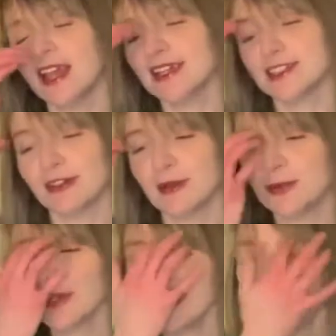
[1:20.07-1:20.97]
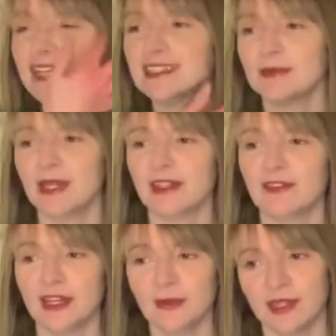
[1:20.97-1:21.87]
So it would really get to me
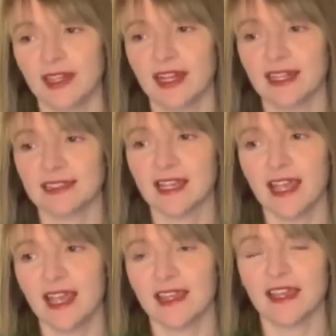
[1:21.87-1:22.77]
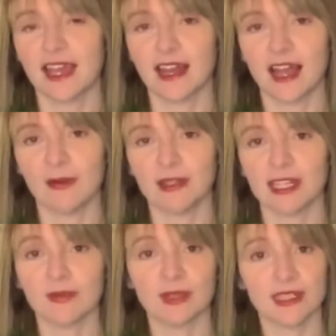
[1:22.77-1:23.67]
whenever I'd realize that I would
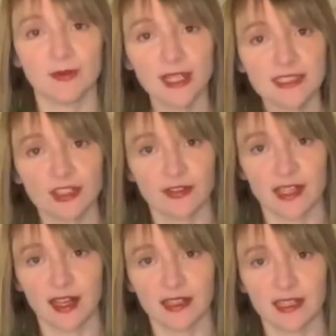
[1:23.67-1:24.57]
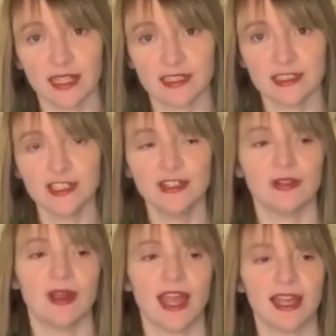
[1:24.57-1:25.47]
get really depressed over the holidays
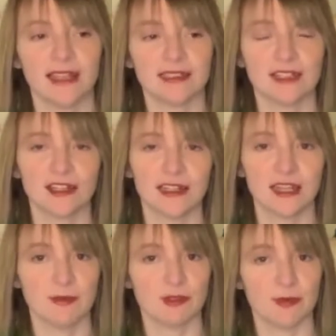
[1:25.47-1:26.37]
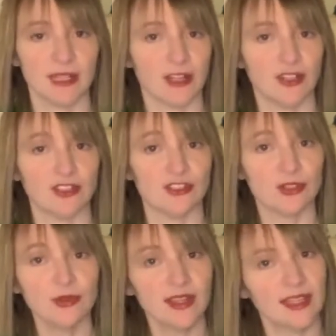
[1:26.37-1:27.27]
too. And a lot of times it would mean I couldn't
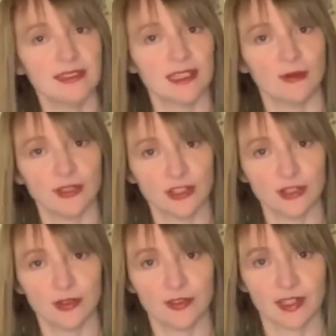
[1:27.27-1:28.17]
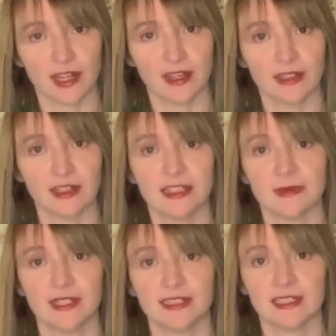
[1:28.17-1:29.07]
do the things I want to do over the holidays
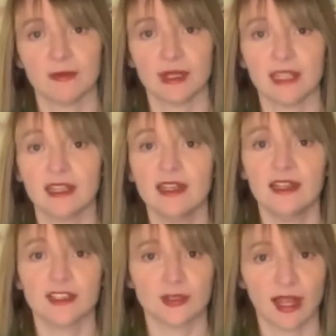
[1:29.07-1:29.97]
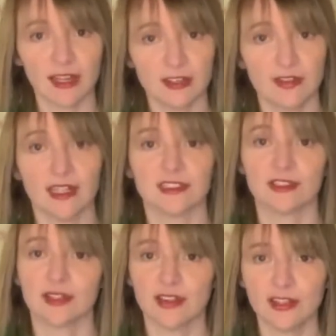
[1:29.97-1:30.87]
because I'd be so out of it and so
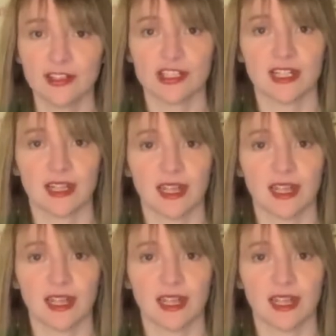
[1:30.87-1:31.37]
lethargic.